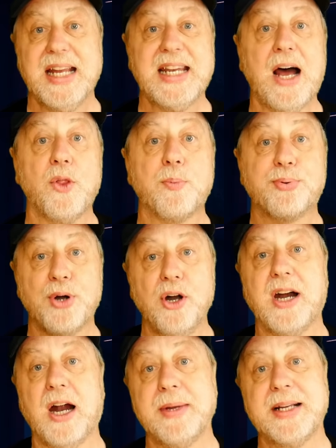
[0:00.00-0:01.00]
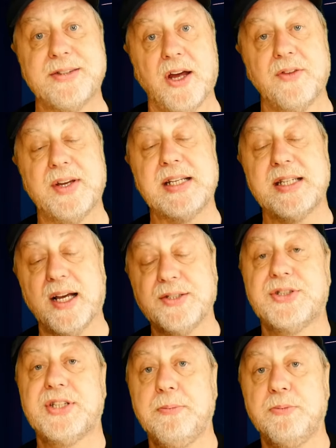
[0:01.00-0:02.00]
Now the programming side of it does
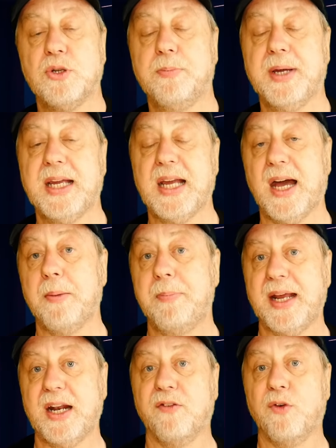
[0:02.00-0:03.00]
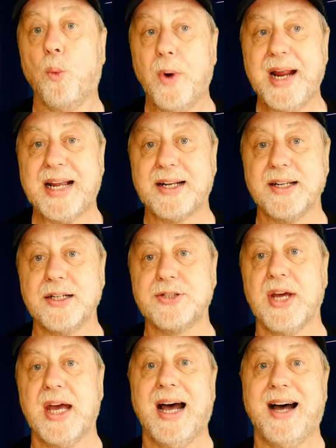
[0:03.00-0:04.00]
seem to be a bit of a
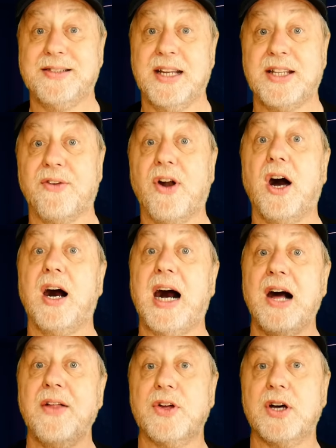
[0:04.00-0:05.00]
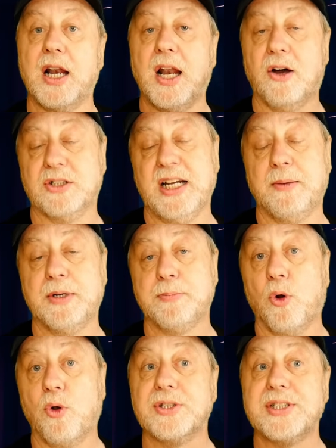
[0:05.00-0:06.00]
weakness. As I said, there are other large language
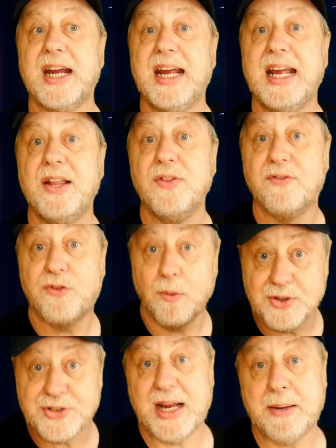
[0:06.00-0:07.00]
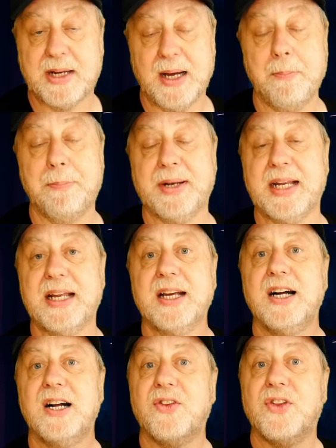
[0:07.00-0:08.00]
models in from the same company
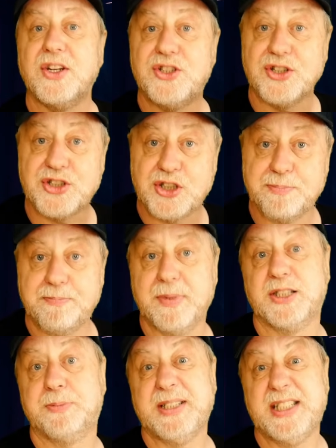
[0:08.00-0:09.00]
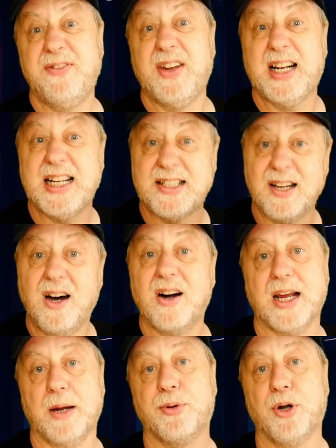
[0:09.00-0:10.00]
that just specifically
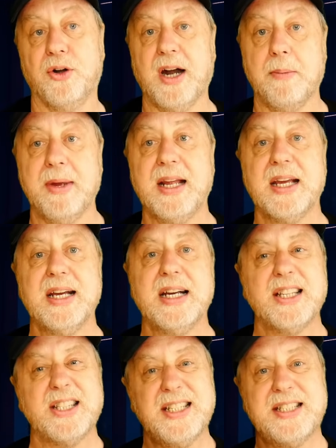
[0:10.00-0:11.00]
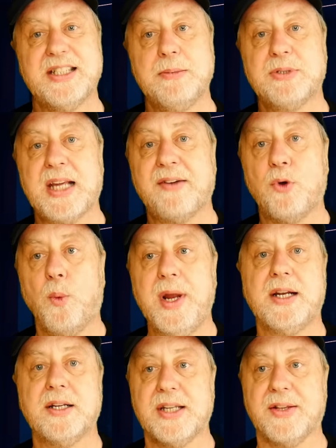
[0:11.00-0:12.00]
target programming. This seems to have a
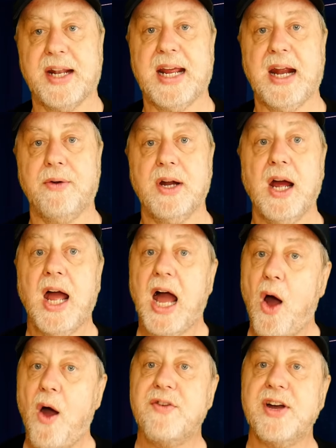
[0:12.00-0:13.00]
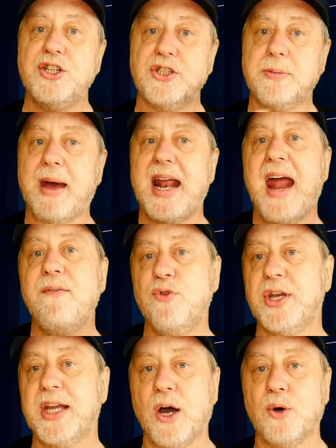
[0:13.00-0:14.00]
weakness in that area. However, in just about
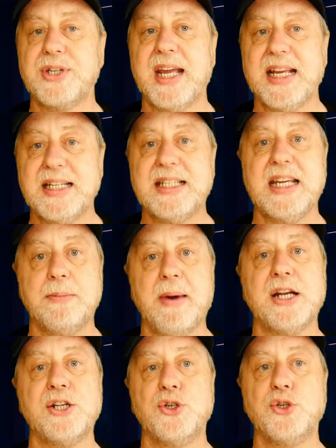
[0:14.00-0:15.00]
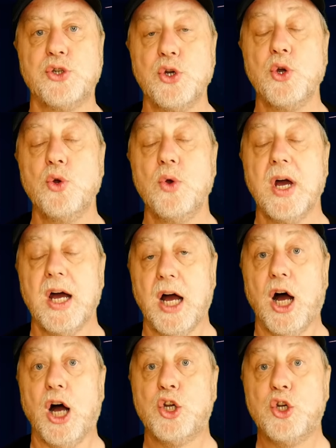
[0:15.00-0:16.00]
everything else, it did manage to do
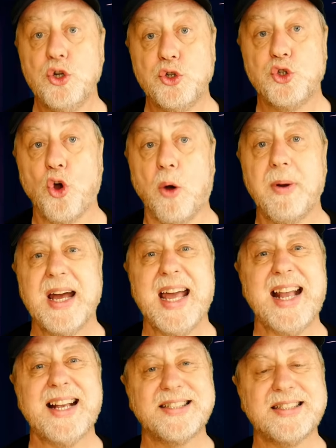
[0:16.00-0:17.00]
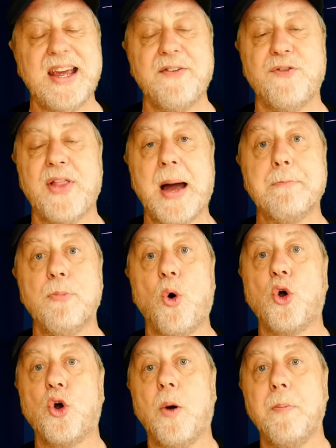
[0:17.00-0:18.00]
a good job, except for that
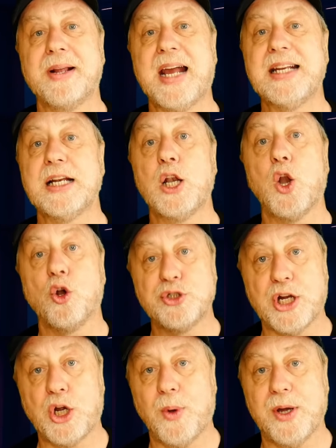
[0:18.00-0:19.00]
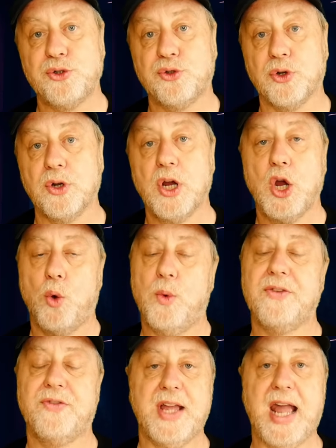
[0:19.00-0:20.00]
more complicated logic question
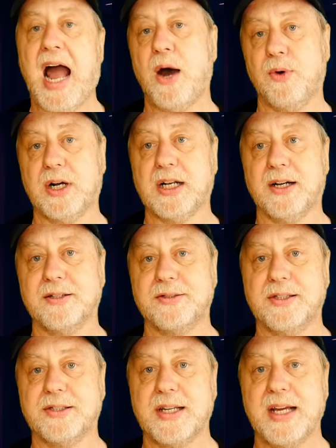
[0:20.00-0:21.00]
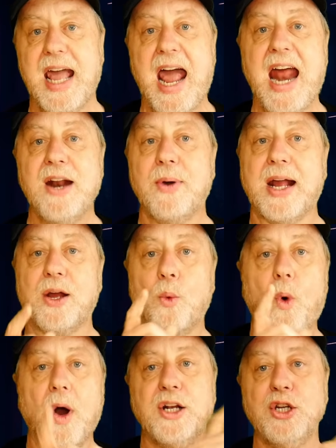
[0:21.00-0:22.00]
with the hourglasses. Anyway,
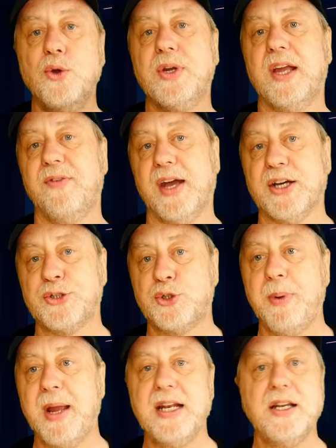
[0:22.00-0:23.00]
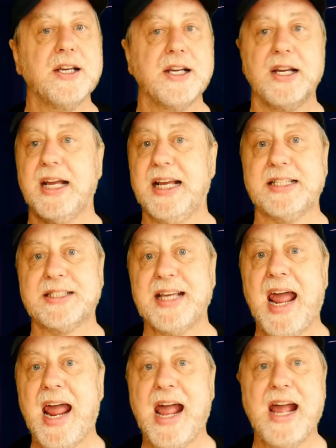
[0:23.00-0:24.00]
why don't you give it a spin? It's
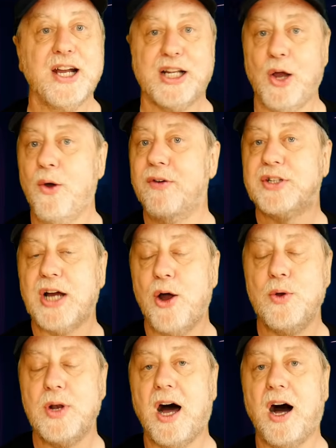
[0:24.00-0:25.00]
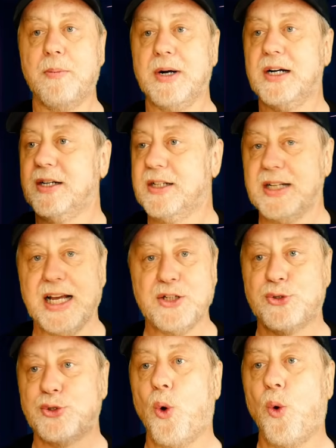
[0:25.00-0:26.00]
there. Go over to Ollama,
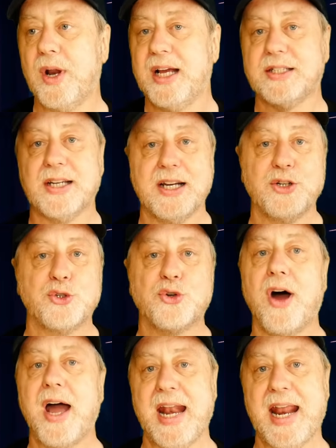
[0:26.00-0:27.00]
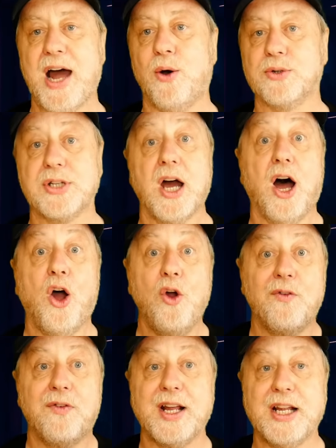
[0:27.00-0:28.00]
install it, try it out.
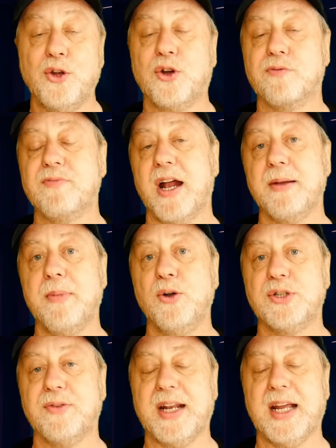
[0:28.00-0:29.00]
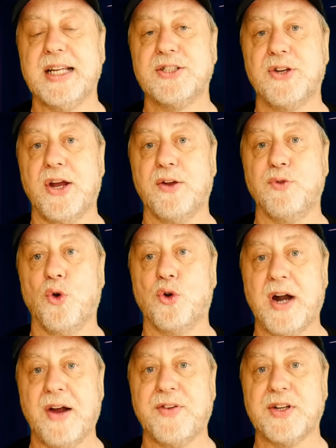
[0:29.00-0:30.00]
Hopefully you can run most of it inside of your
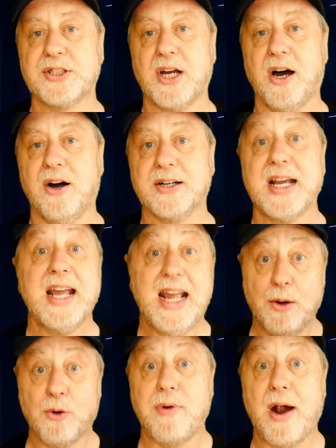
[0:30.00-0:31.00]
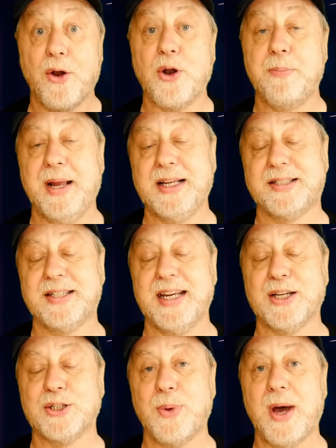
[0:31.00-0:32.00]
graphics card. It will run on a P
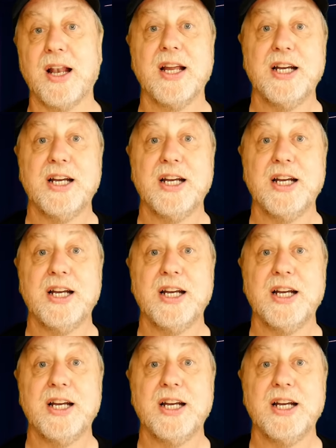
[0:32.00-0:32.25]
C as well.